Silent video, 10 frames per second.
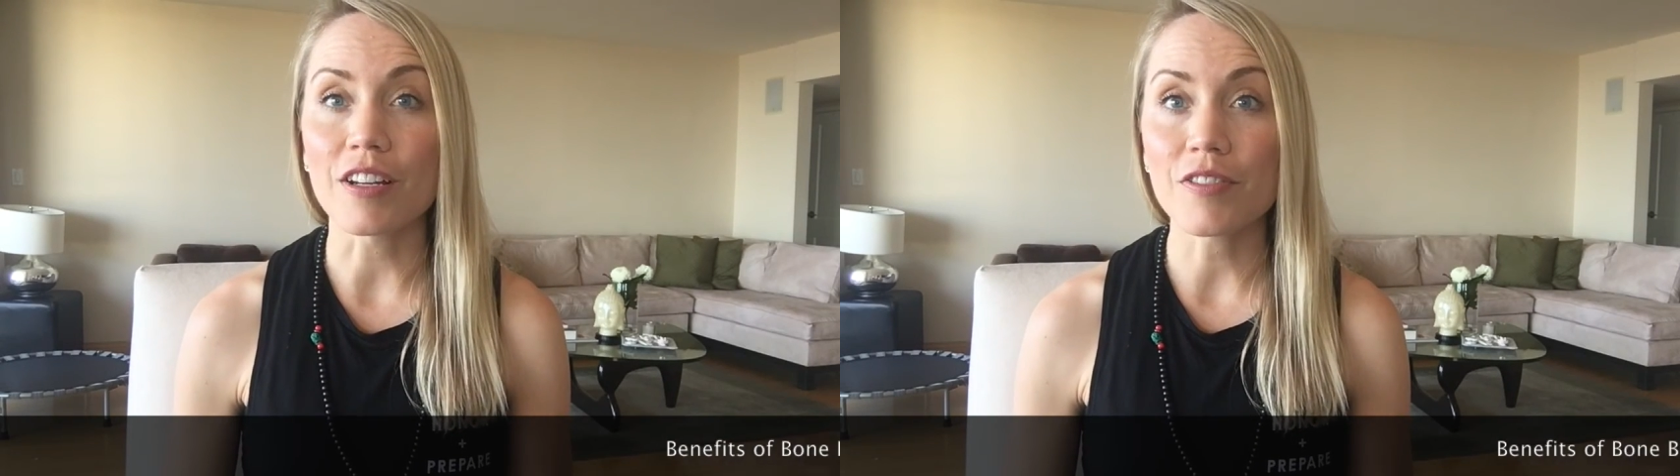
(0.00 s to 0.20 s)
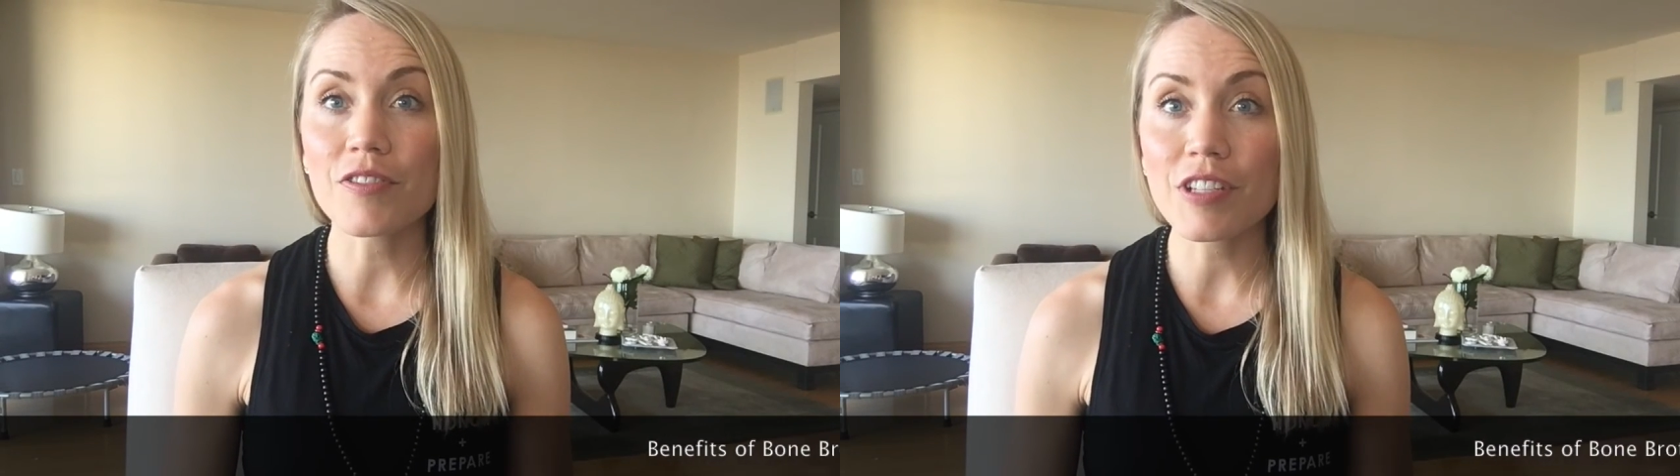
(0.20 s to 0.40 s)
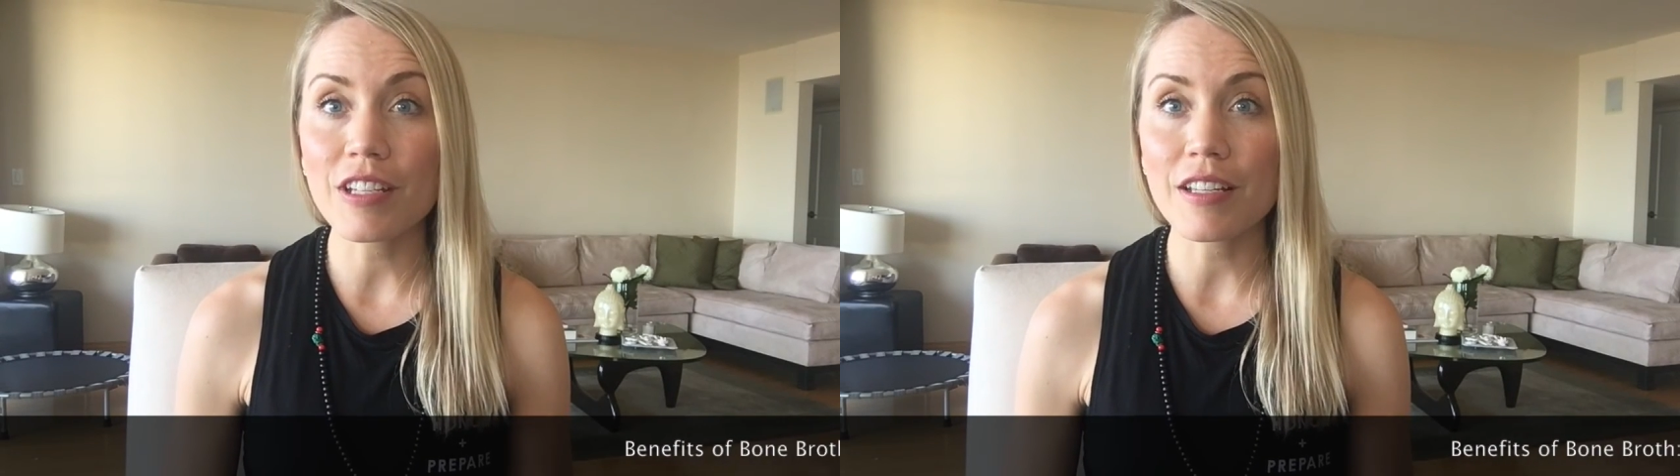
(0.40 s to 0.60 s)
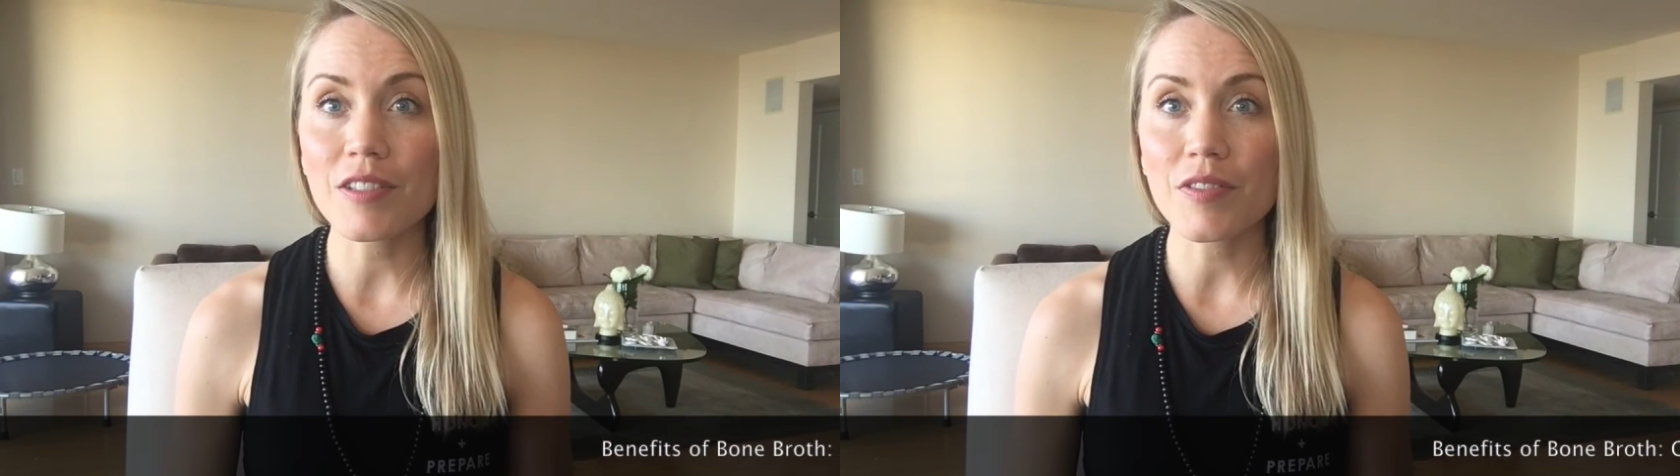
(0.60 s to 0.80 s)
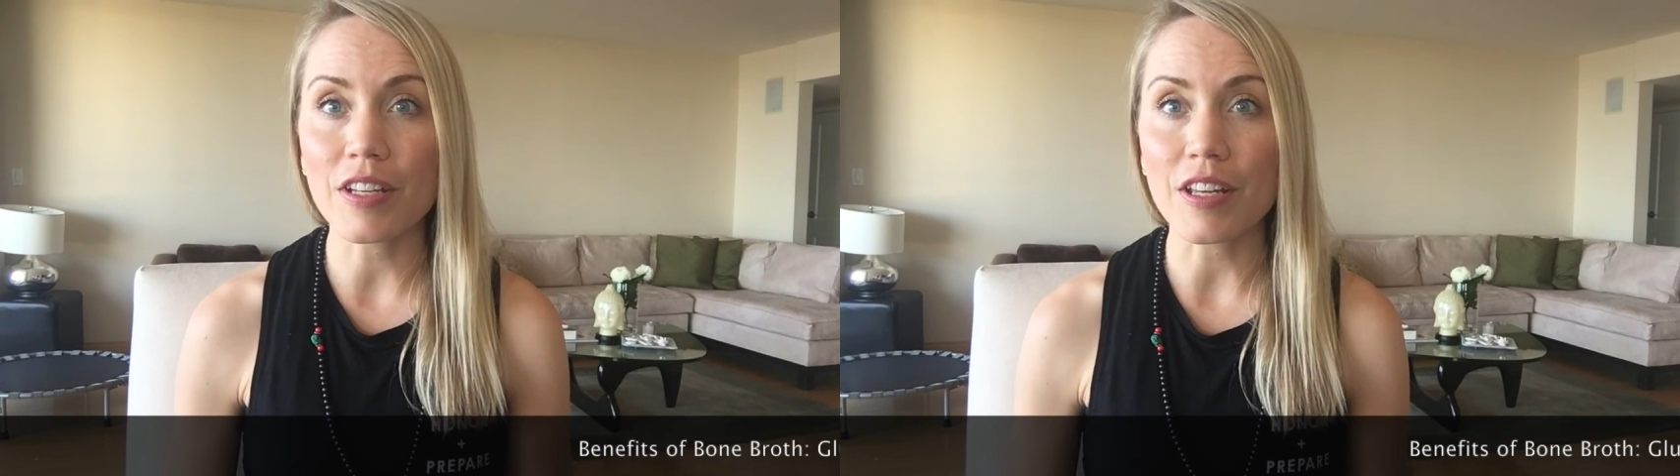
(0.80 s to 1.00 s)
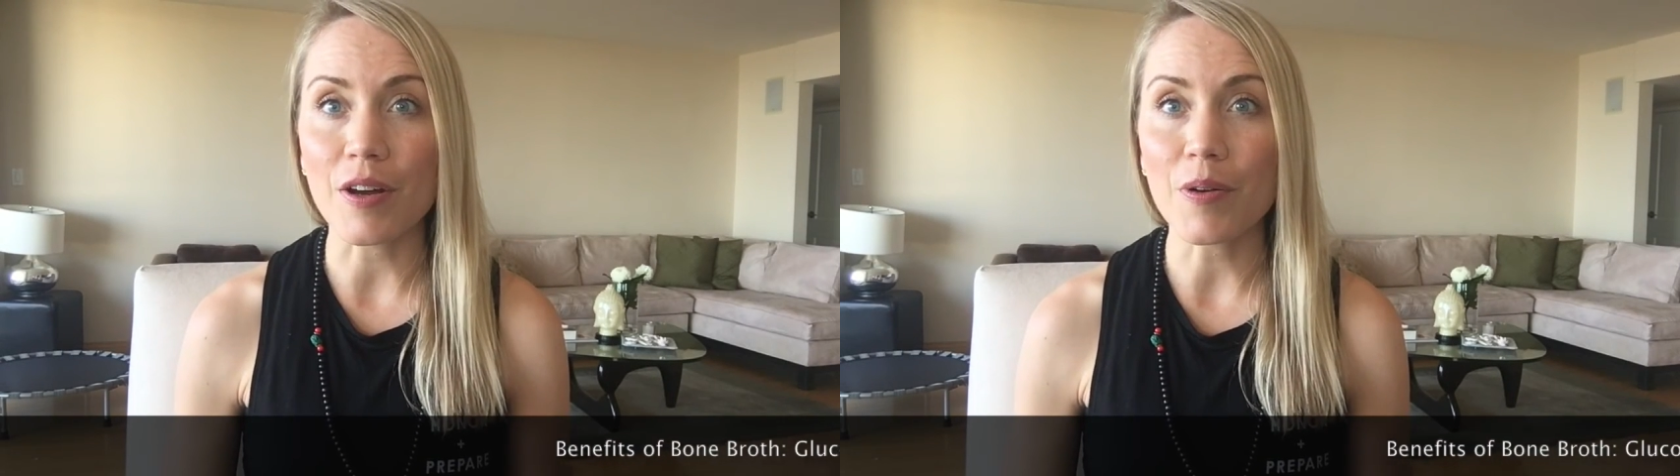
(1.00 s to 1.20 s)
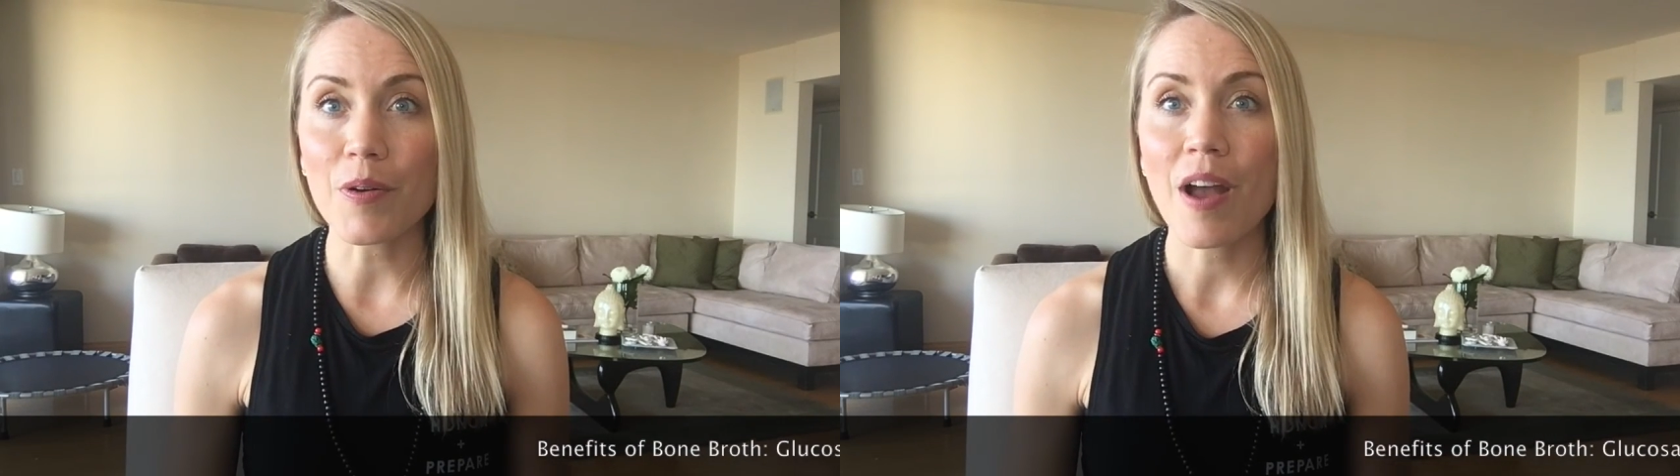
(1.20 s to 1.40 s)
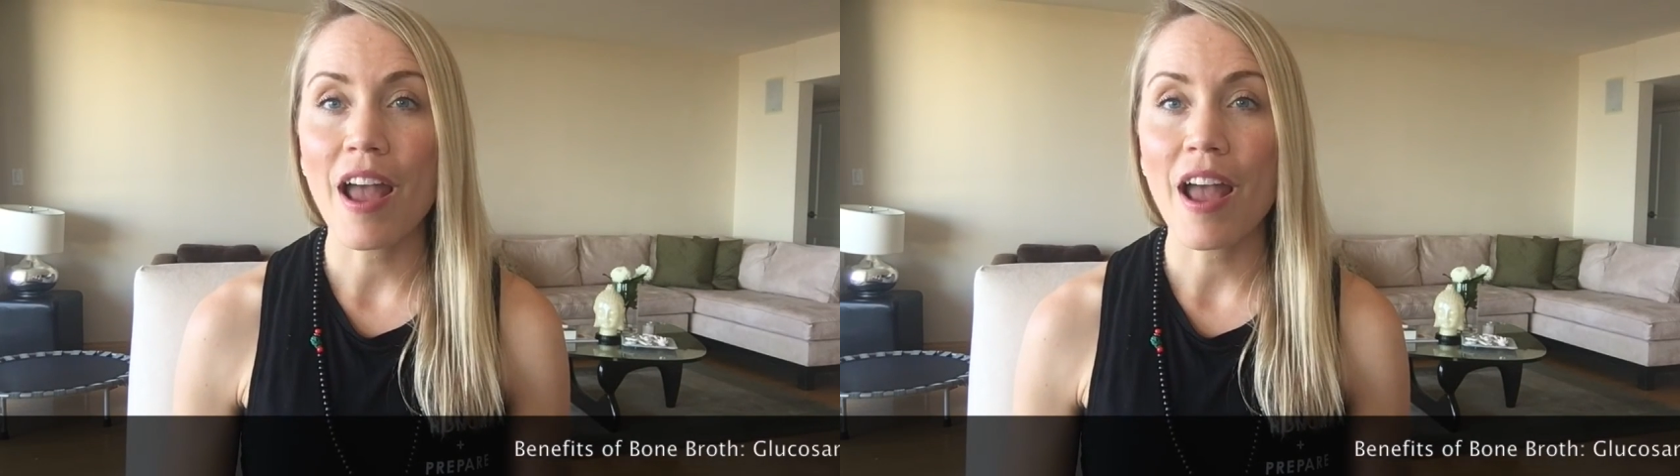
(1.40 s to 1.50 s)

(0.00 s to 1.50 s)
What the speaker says: out of today's video,